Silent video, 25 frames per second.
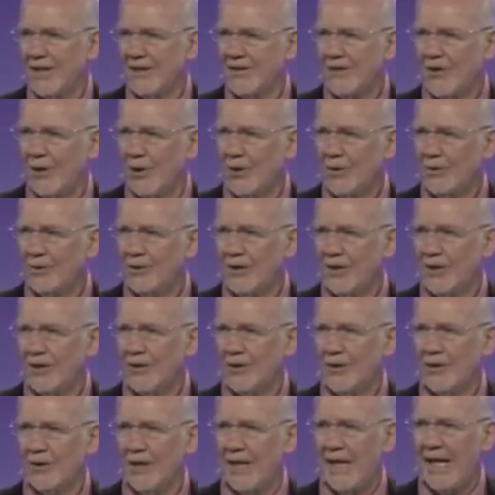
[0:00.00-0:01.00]
told you is
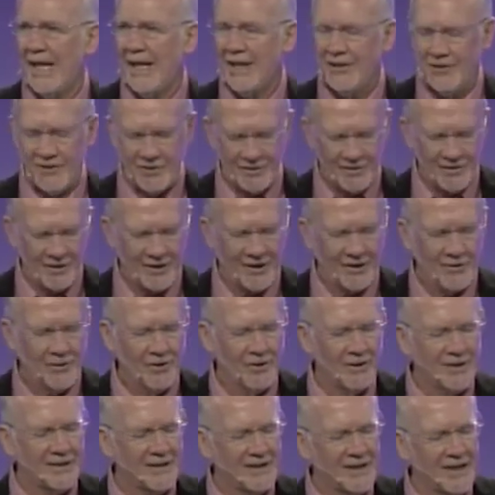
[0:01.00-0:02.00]
your land, you've got to
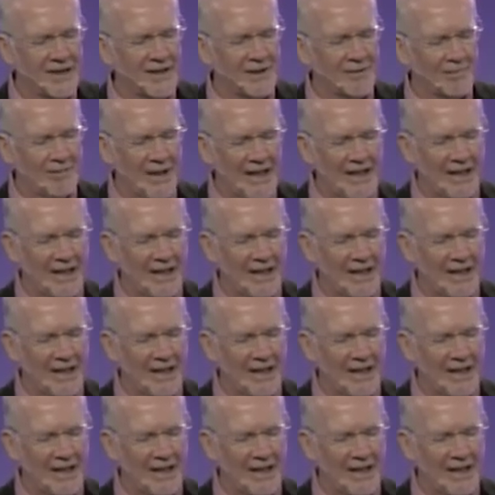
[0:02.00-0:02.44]
go and say, it's my